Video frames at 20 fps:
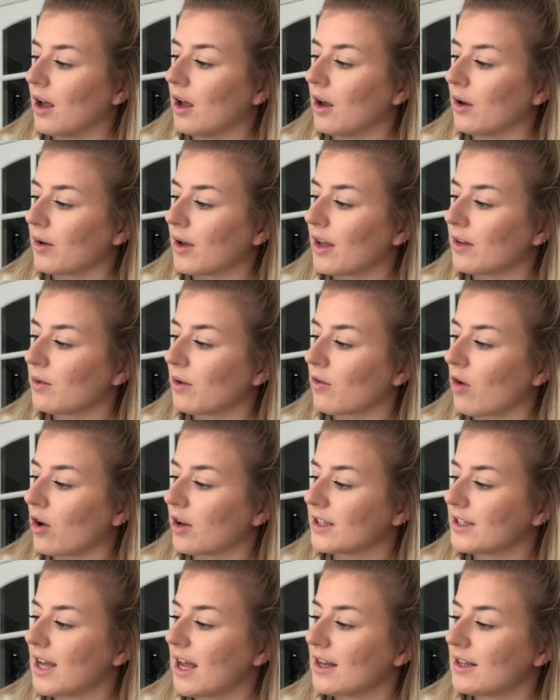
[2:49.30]
Okay, so I've got a
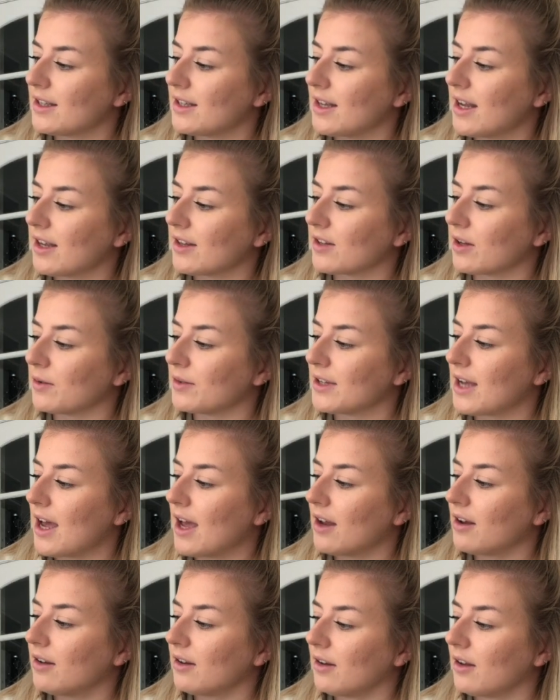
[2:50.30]
10 stick, so
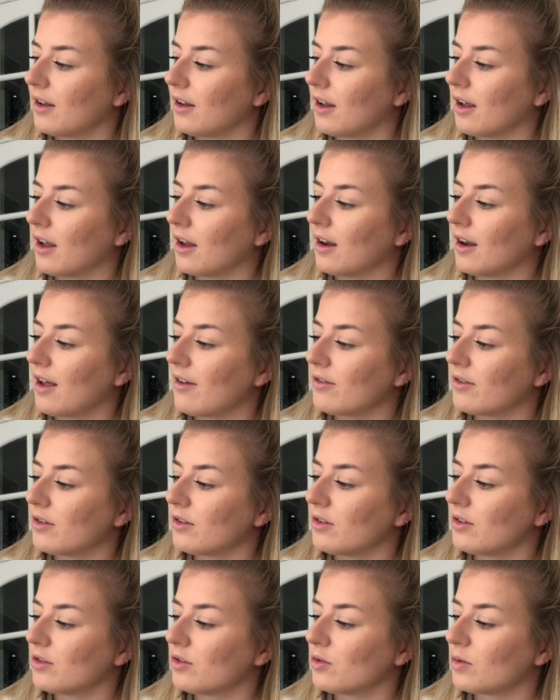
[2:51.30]
10,
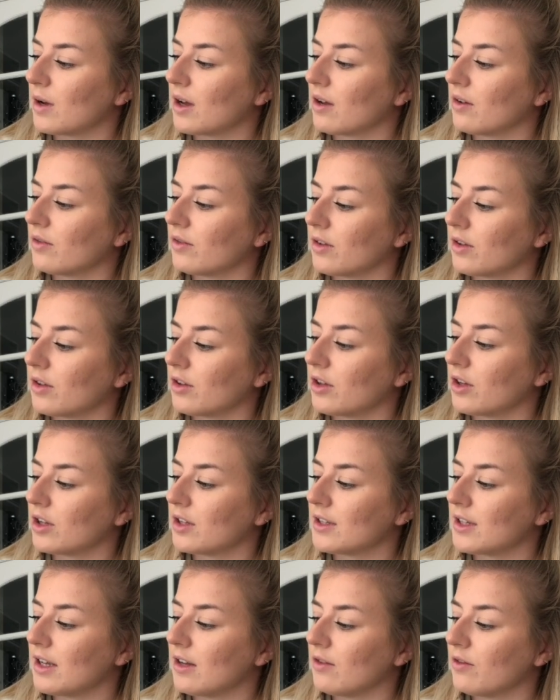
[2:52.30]
11, 12,
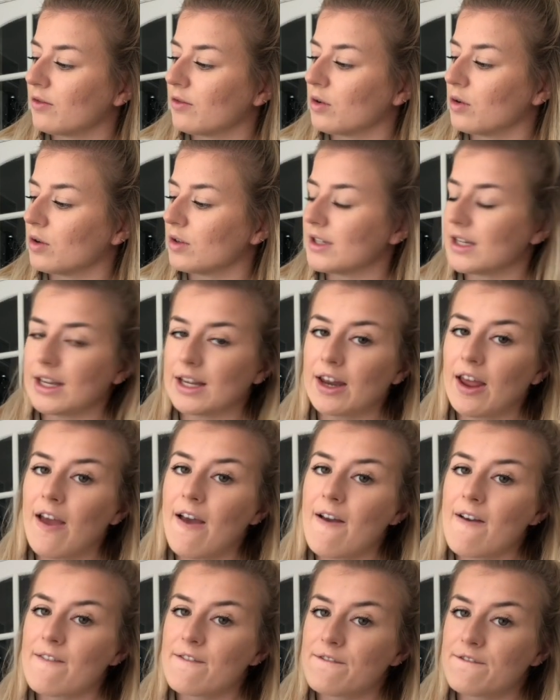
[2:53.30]
13, 14,
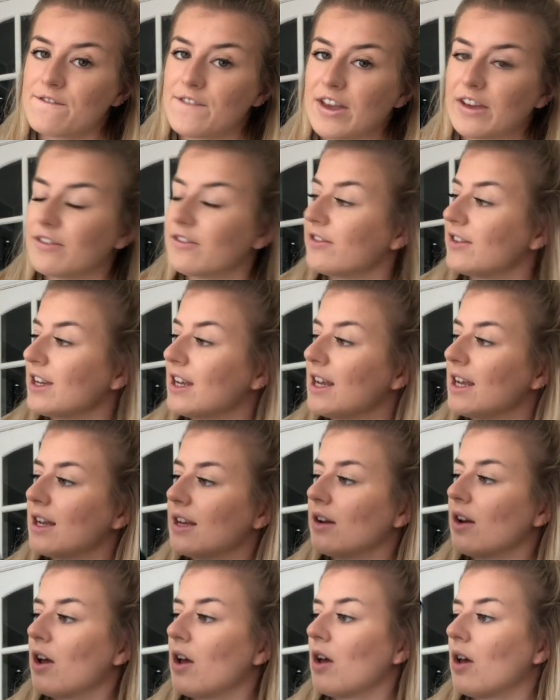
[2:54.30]

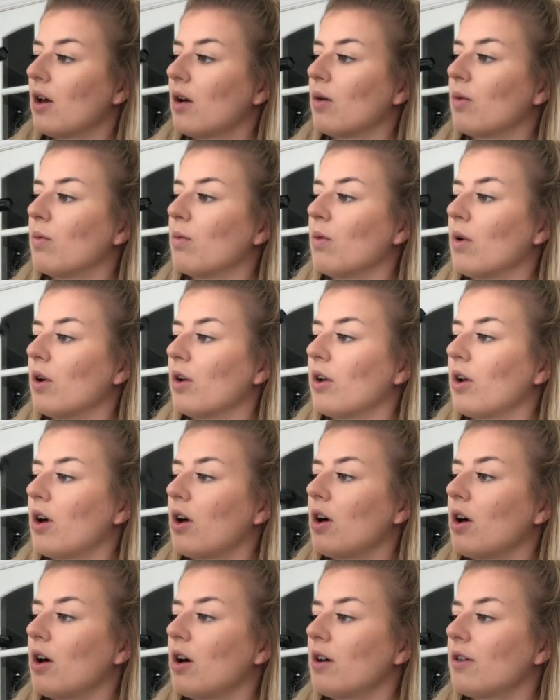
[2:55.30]
15.
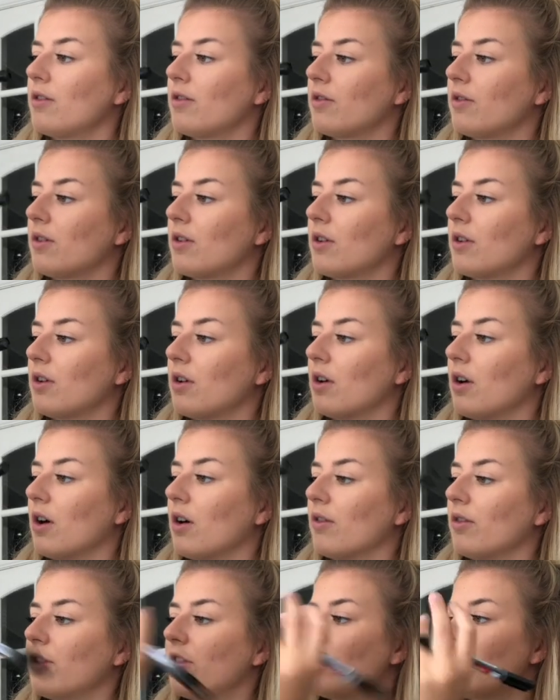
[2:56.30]
1/2
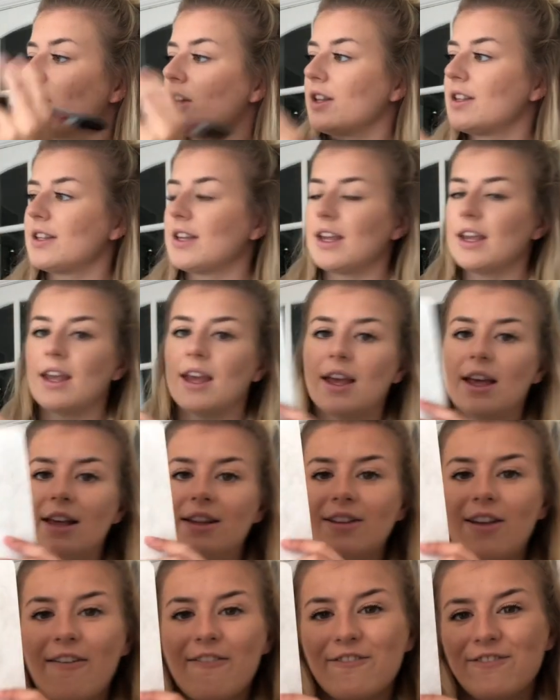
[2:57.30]
of 30
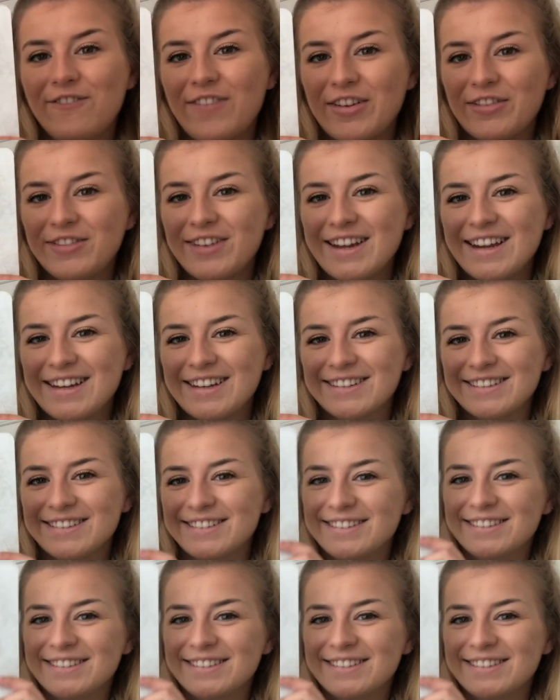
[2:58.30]
is 15.